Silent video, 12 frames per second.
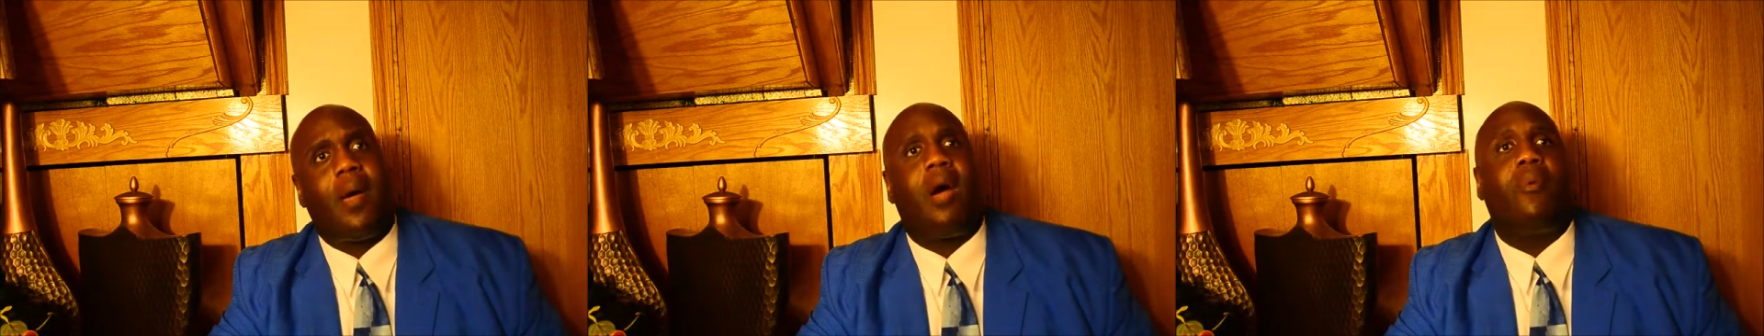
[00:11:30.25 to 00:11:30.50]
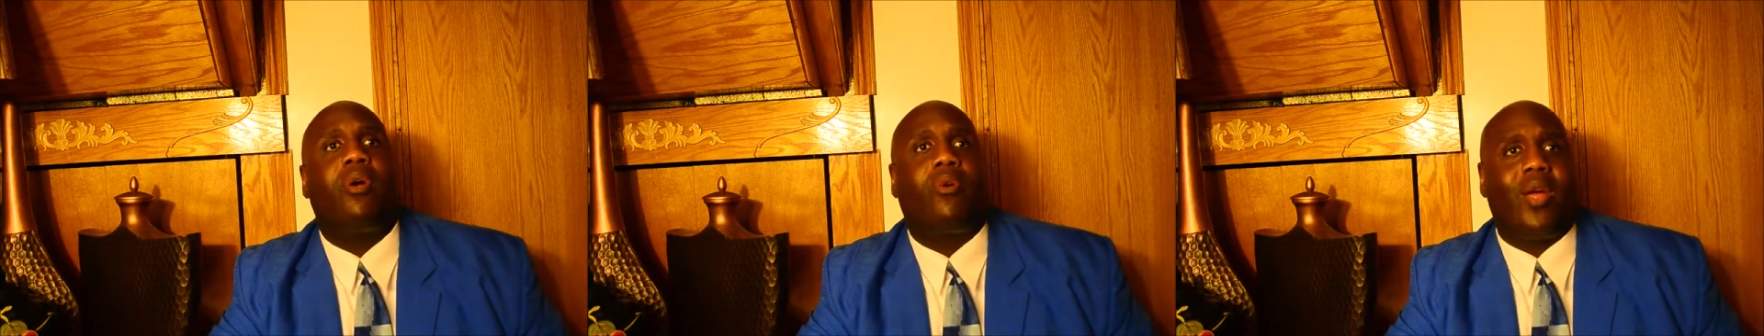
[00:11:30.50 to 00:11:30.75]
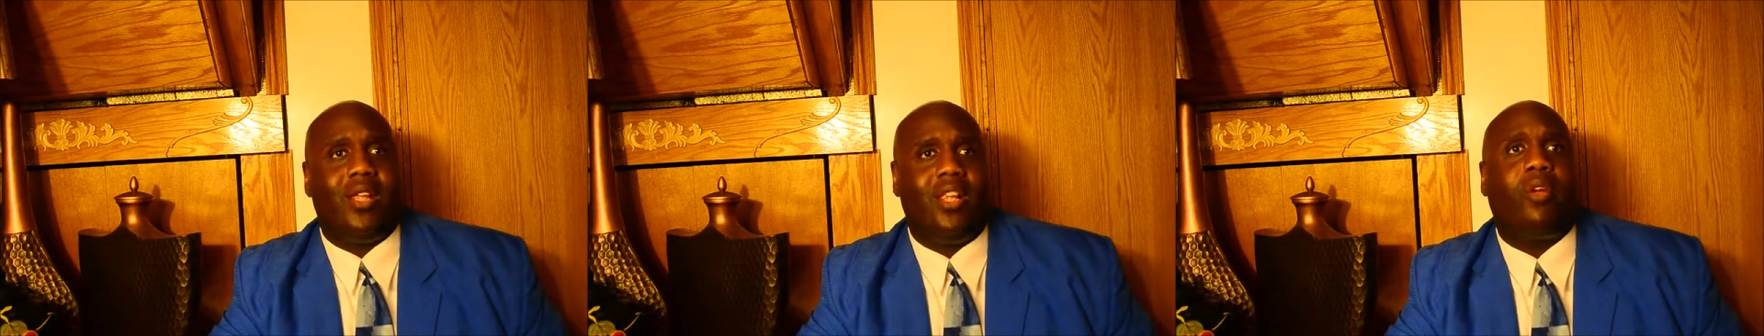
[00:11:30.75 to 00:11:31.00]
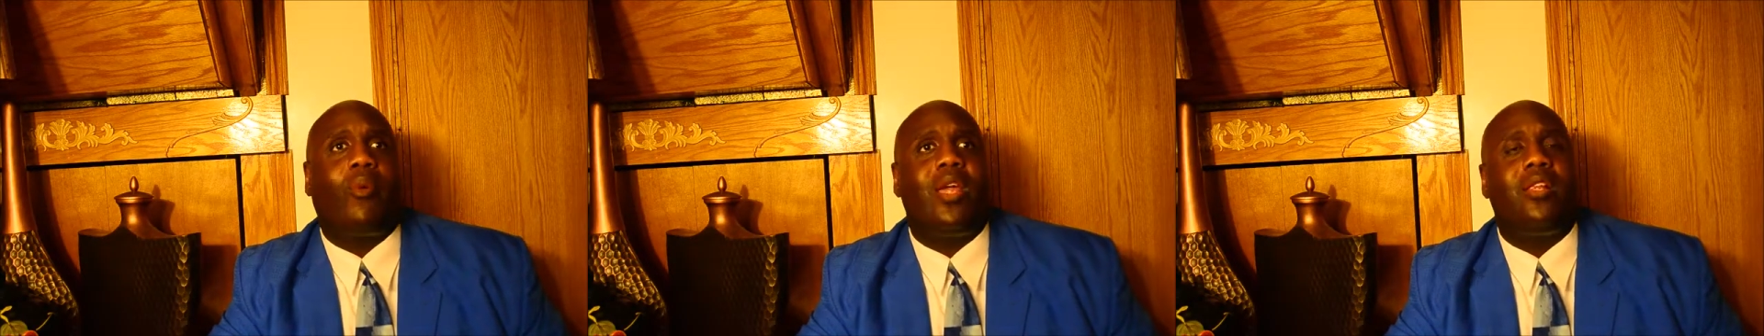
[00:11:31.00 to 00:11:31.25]
I would greatly,
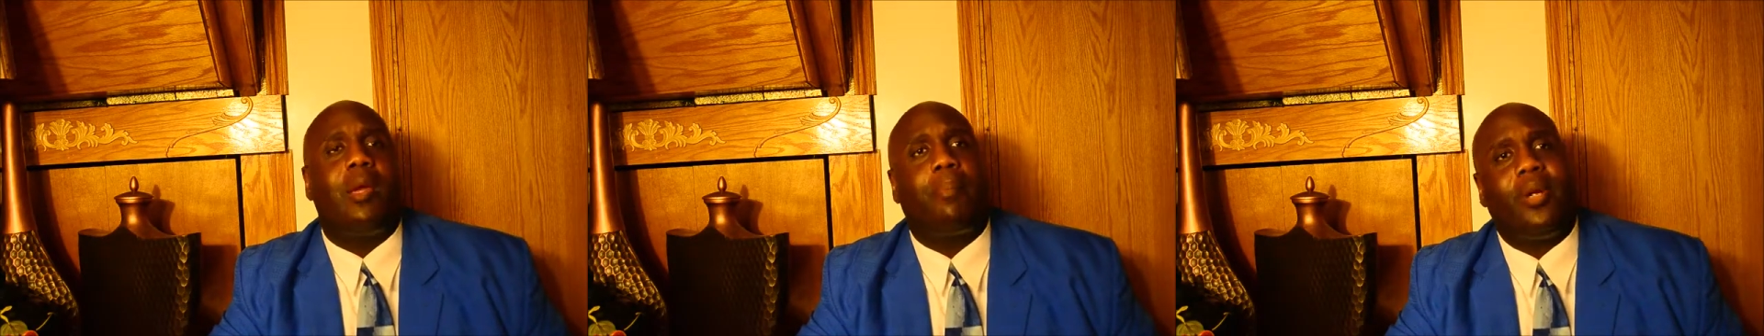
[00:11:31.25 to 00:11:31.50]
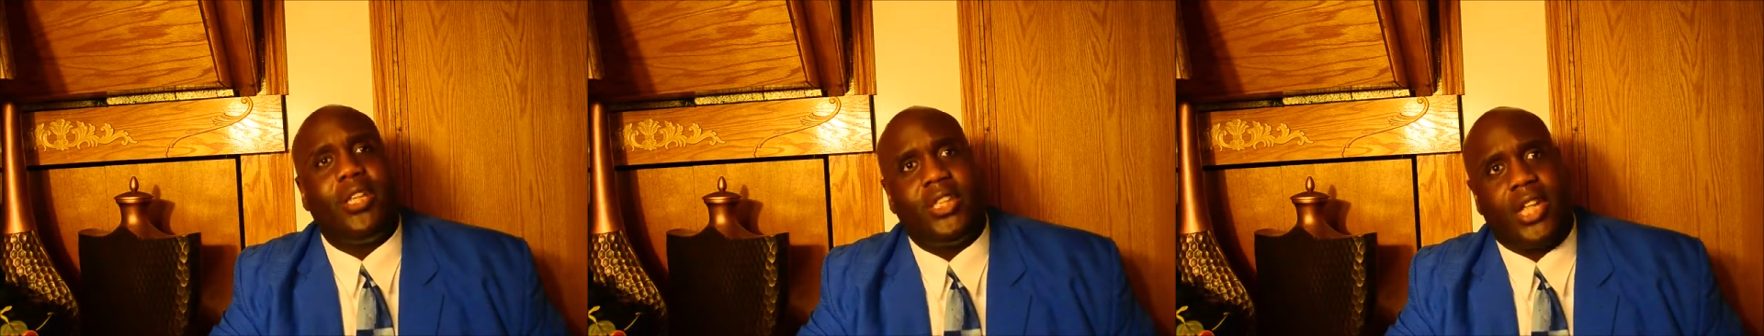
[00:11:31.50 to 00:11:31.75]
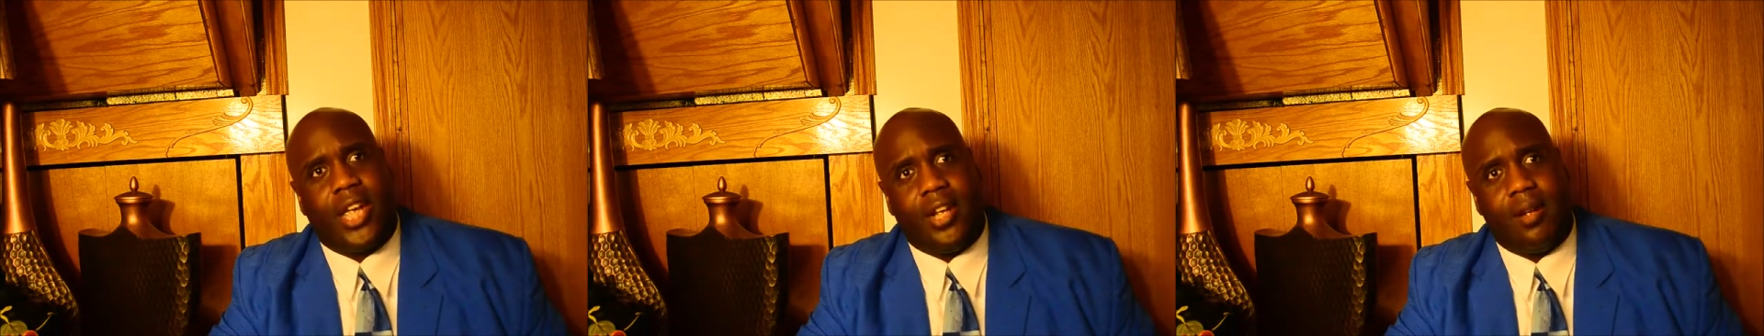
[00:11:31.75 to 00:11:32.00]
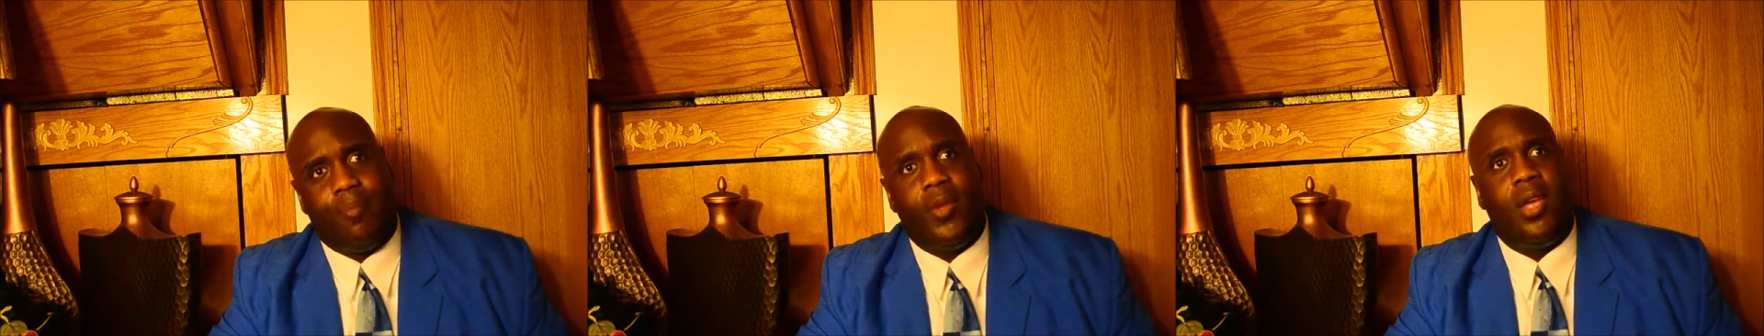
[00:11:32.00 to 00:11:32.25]
greatly appreciate it.